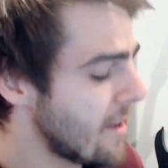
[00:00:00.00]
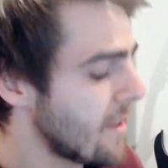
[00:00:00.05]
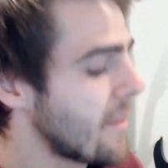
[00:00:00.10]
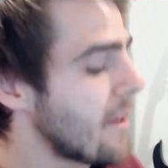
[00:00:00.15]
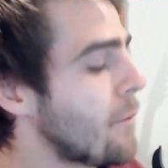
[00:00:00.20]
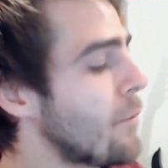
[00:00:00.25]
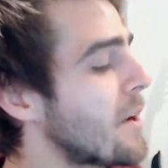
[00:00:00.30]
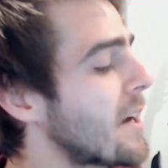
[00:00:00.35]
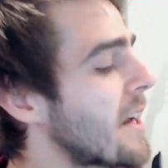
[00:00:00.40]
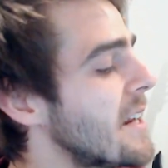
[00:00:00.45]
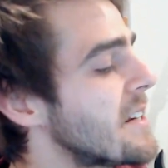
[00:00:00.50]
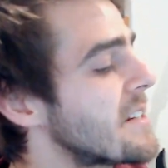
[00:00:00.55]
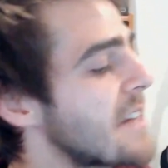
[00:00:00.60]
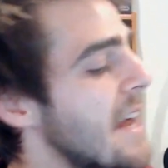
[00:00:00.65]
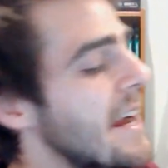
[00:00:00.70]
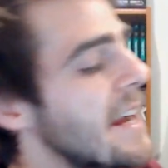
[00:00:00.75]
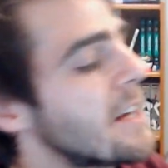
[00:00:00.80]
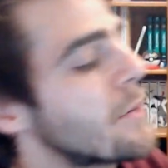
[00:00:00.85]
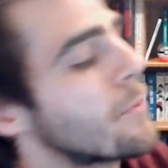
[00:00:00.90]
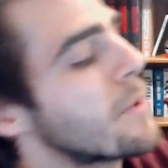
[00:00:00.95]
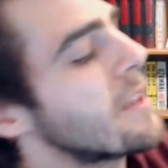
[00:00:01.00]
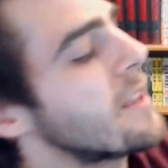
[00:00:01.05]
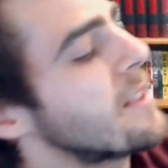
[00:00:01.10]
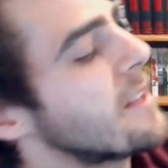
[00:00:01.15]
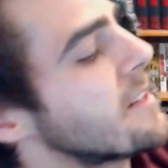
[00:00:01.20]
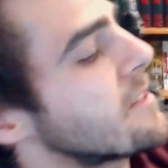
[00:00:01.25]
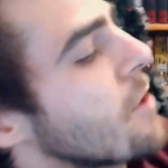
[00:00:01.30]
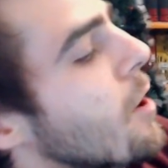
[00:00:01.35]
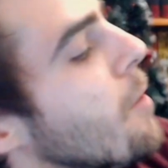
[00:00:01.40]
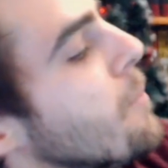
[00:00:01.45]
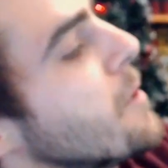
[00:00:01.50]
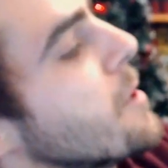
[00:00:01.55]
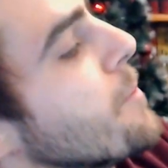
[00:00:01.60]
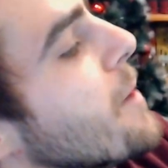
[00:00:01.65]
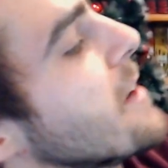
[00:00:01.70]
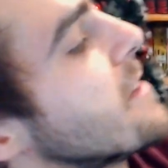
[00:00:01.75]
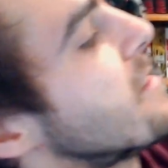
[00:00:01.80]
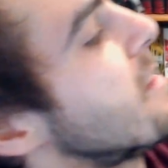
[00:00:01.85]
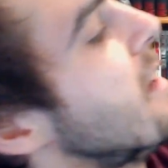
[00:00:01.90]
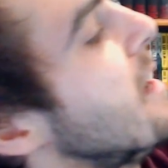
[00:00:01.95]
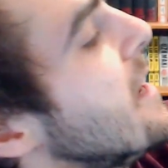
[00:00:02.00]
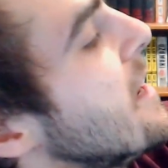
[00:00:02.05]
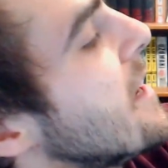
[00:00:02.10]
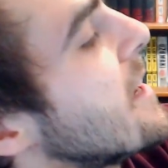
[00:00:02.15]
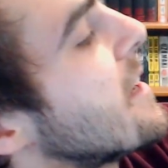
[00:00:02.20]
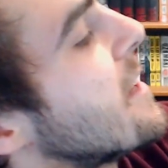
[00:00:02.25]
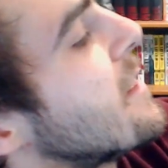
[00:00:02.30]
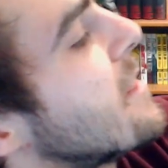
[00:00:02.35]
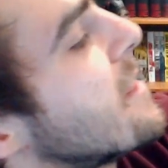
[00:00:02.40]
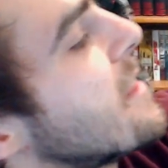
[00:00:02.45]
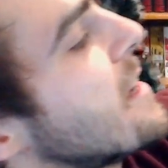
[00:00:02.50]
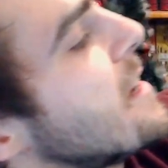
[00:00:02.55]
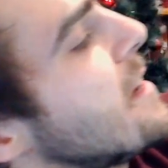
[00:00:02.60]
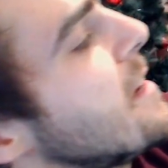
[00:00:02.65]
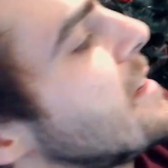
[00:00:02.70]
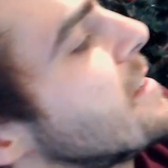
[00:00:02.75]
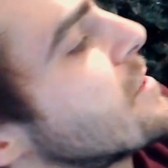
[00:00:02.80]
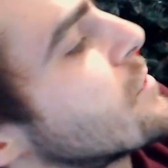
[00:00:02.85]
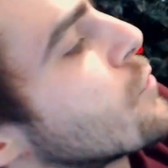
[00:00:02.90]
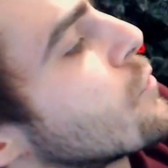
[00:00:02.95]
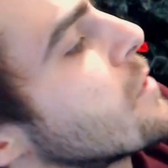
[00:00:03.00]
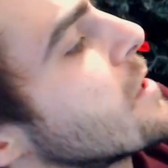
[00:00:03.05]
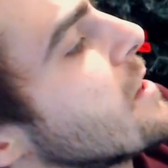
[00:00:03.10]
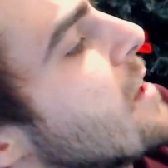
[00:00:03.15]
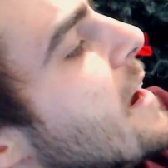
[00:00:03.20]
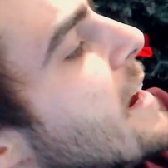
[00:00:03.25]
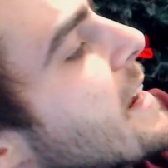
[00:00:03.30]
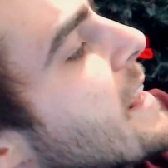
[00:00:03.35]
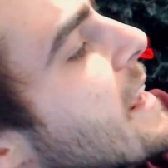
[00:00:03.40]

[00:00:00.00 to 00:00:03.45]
that were contained within this omnibus. The storyline